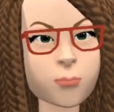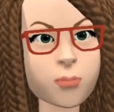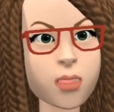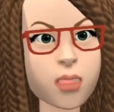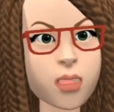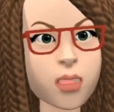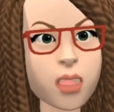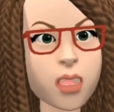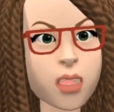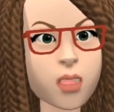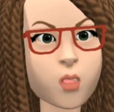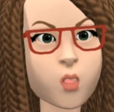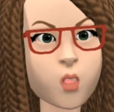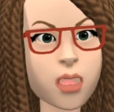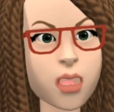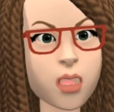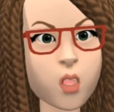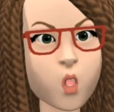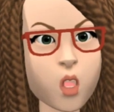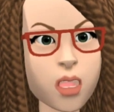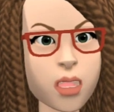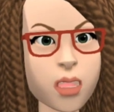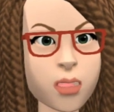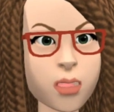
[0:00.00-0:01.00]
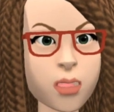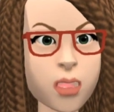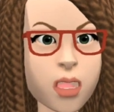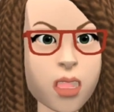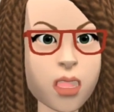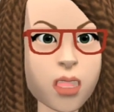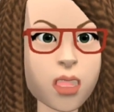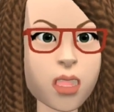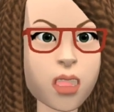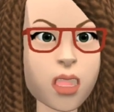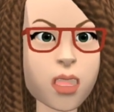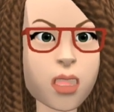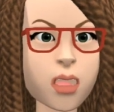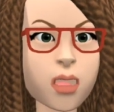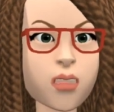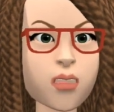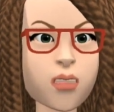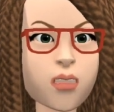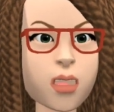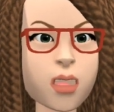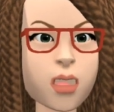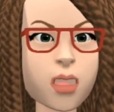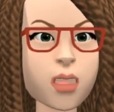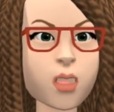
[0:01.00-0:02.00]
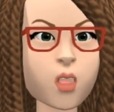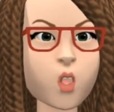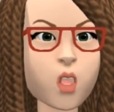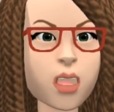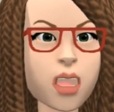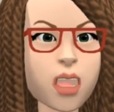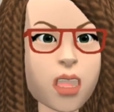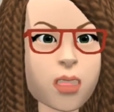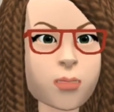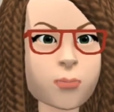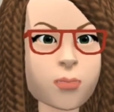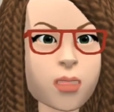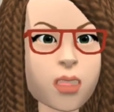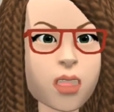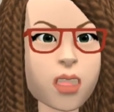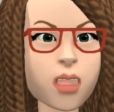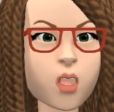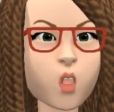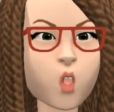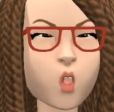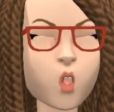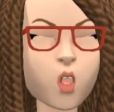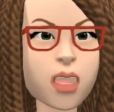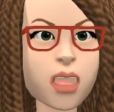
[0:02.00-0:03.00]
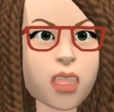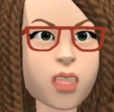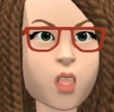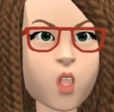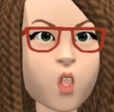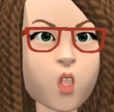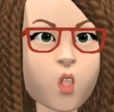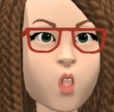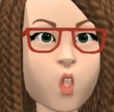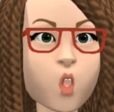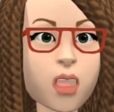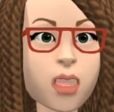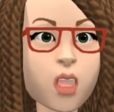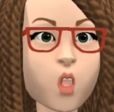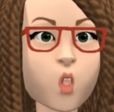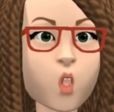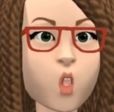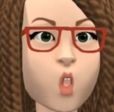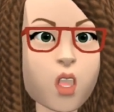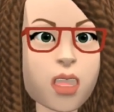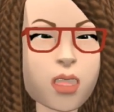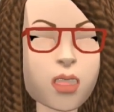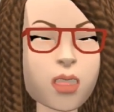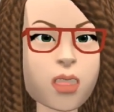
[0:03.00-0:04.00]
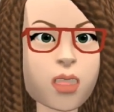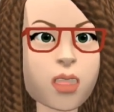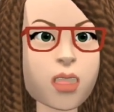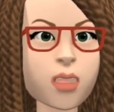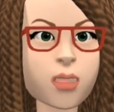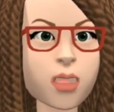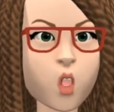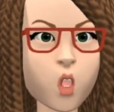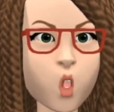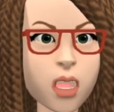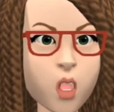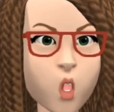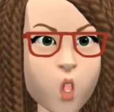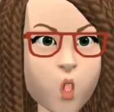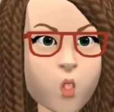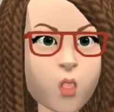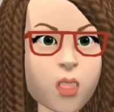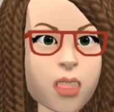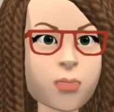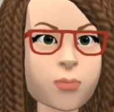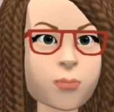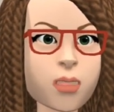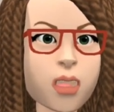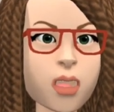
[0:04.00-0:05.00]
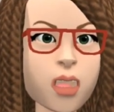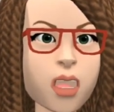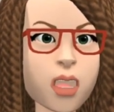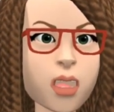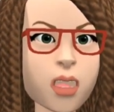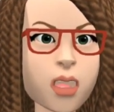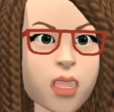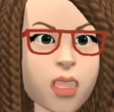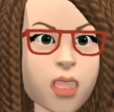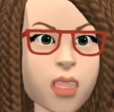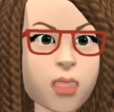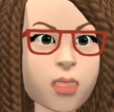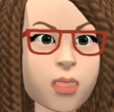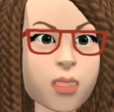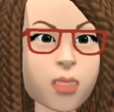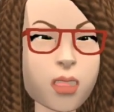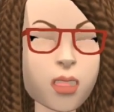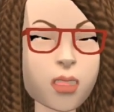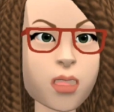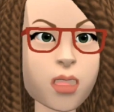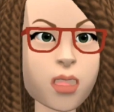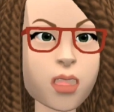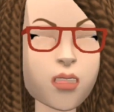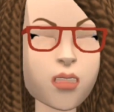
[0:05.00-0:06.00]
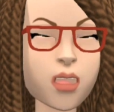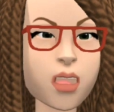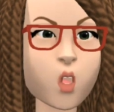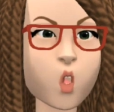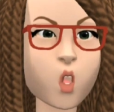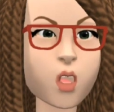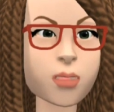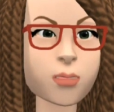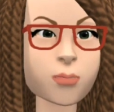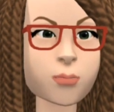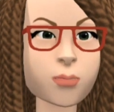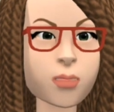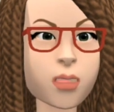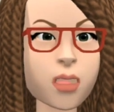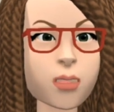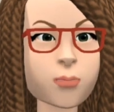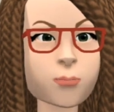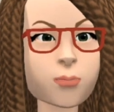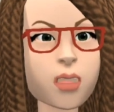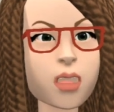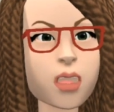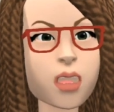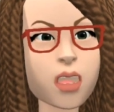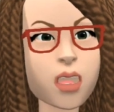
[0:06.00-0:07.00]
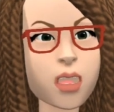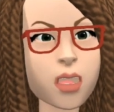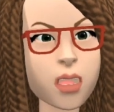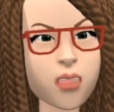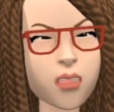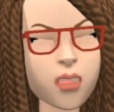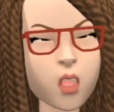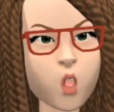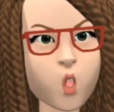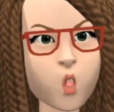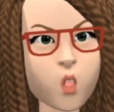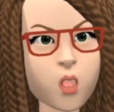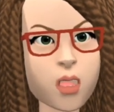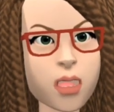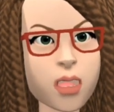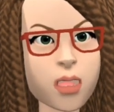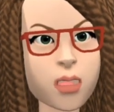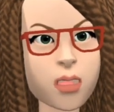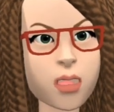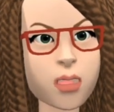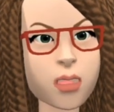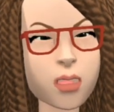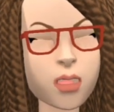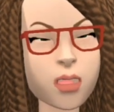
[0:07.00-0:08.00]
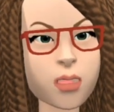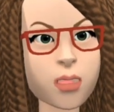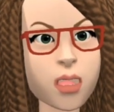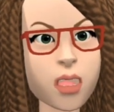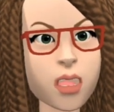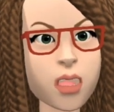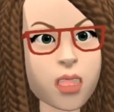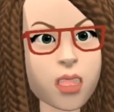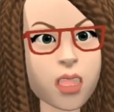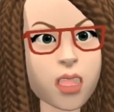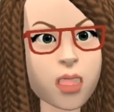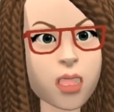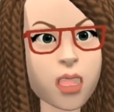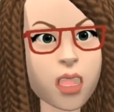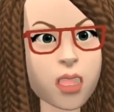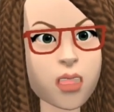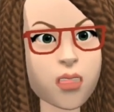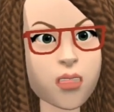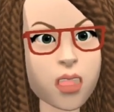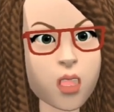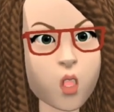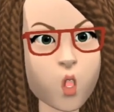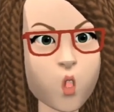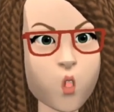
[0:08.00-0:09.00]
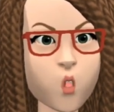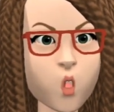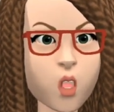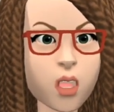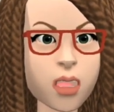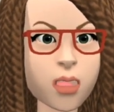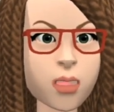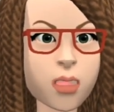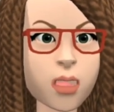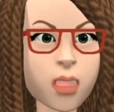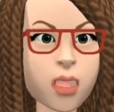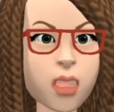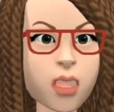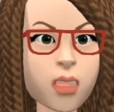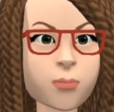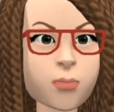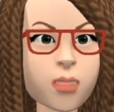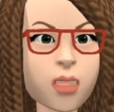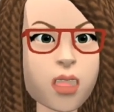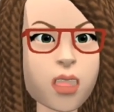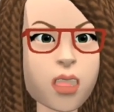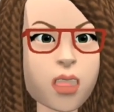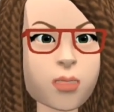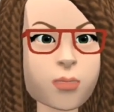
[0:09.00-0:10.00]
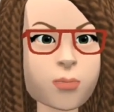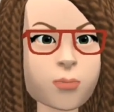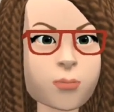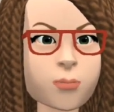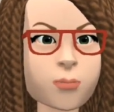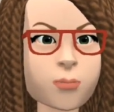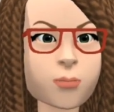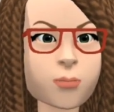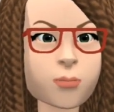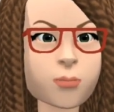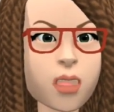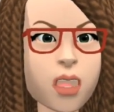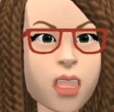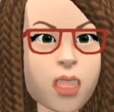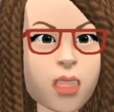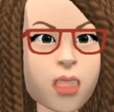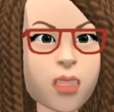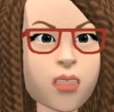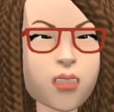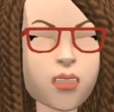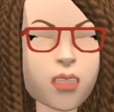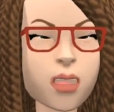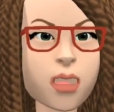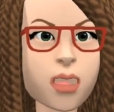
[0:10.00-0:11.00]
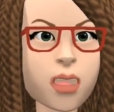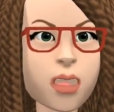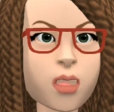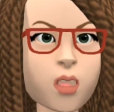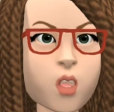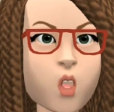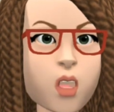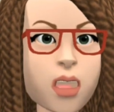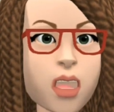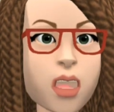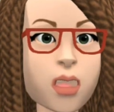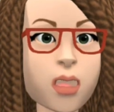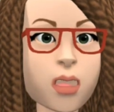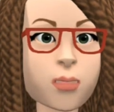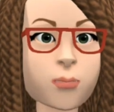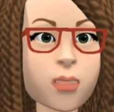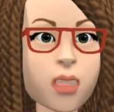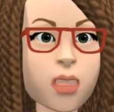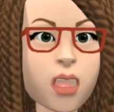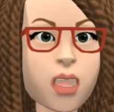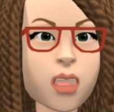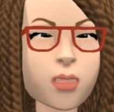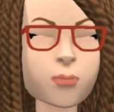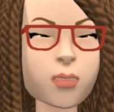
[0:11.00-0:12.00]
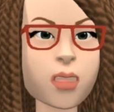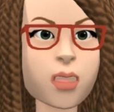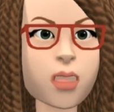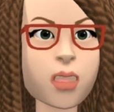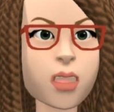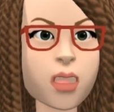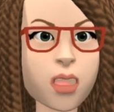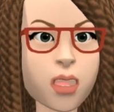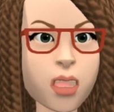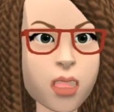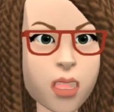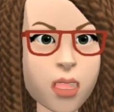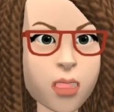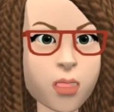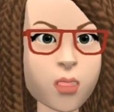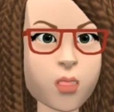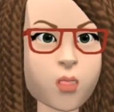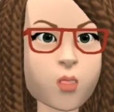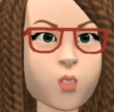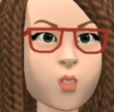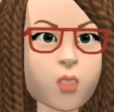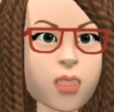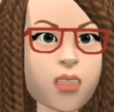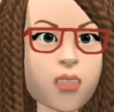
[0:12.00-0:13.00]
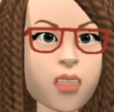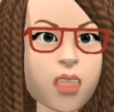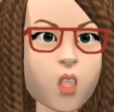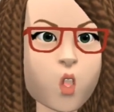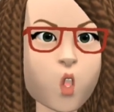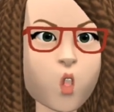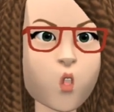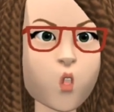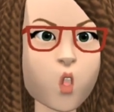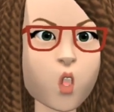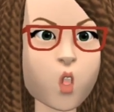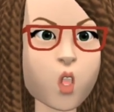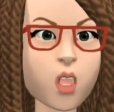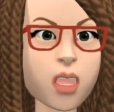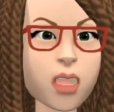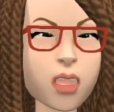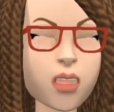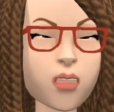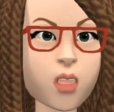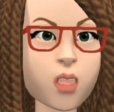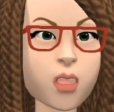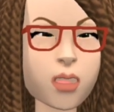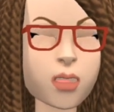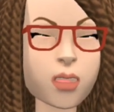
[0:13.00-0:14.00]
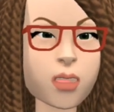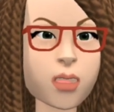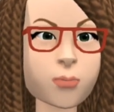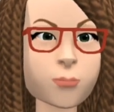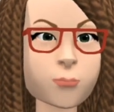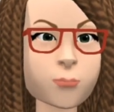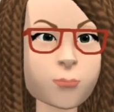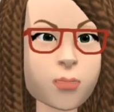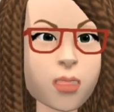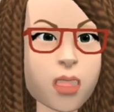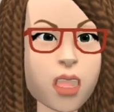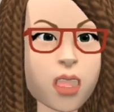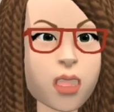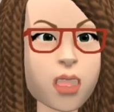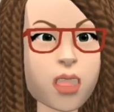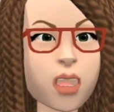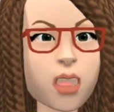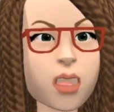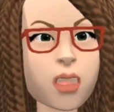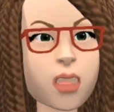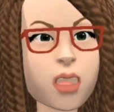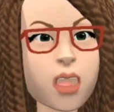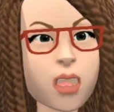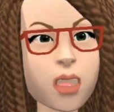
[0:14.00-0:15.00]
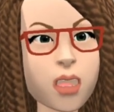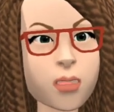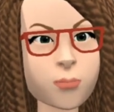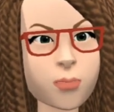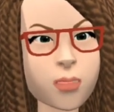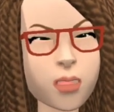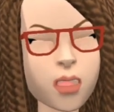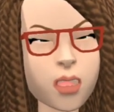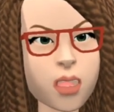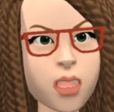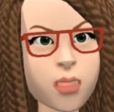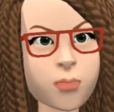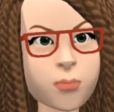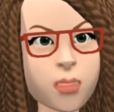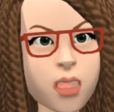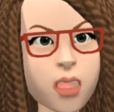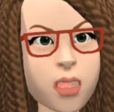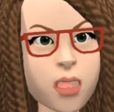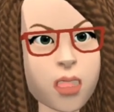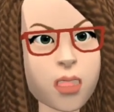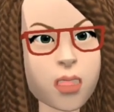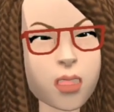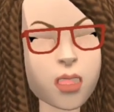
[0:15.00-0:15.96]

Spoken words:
panahonan. To calculate this figure will depend on whether or not you do cash and how your company recognizes revenue, especially if you're just calculating revenue for a single month. In this figure will simply represent the total revenue for whatever time period the income statement is